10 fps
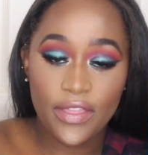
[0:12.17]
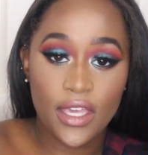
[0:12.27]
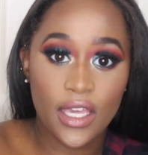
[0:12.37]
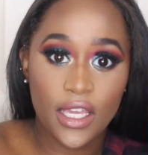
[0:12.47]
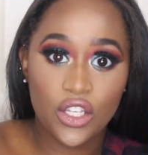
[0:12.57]

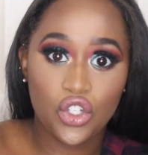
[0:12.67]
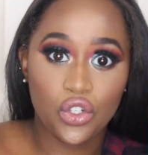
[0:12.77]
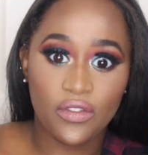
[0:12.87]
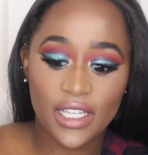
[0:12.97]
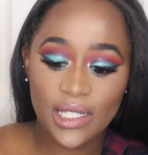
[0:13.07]
the
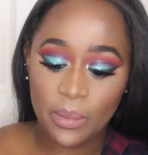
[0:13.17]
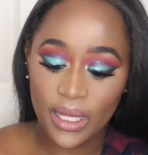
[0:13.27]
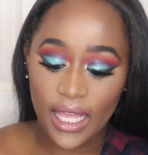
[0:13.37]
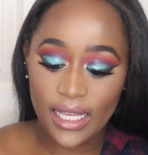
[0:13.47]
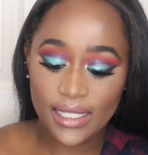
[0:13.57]
Juvia's
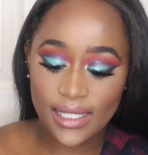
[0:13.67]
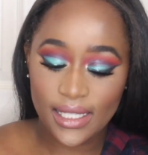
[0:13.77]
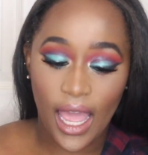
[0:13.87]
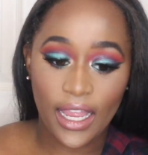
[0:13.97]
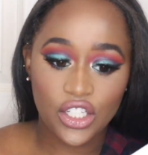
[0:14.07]

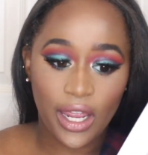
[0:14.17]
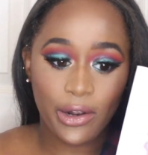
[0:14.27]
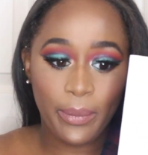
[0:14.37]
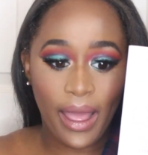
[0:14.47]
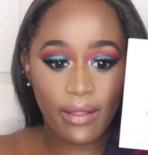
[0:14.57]
Place
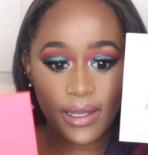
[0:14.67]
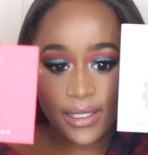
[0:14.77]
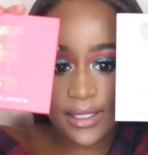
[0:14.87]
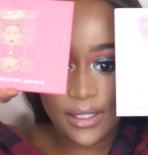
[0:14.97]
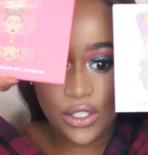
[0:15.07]
eyeshadow
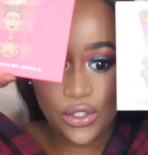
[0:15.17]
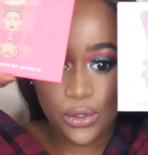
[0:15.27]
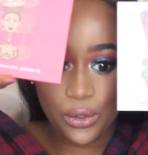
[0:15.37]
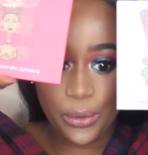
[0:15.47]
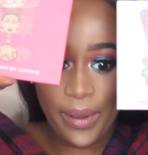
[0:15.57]
palettes, the
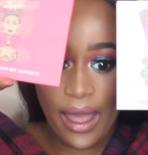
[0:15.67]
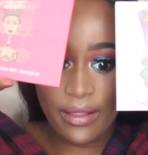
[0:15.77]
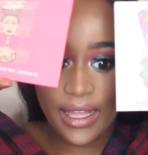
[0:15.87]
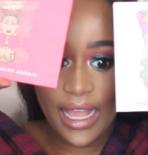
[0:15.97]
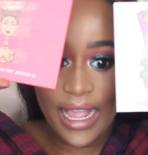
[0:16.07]
Zulu
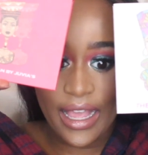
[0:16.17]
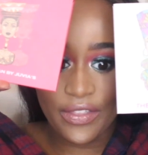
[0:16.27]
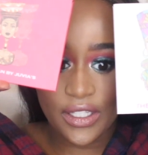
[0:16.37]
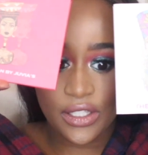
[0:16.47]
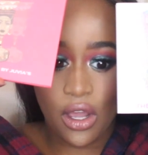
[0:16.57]
palette
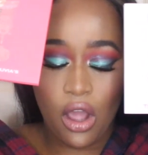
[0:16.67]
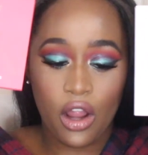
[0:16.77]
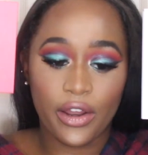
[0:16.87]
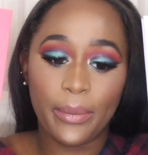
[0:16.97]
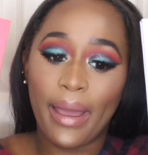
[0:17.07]
and the
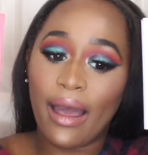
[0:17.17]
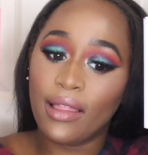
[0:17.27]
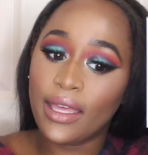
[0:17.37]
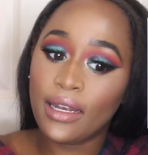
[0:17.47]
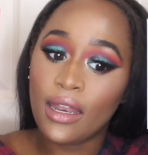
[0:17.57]
Saharan
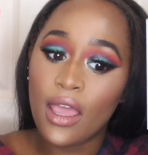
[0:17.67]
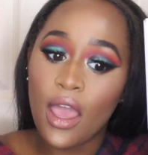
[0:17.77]
palette.